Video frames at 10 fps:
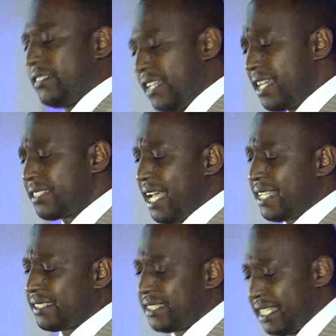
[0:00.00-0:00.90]

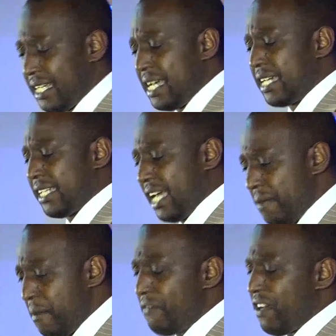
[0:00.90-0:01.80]
Jesus
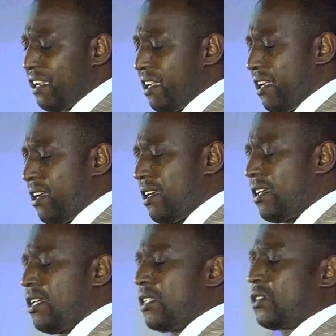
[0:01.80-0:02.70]
came over here
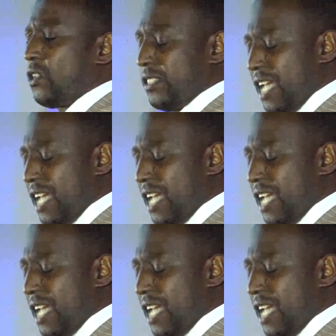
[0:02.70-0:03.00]
to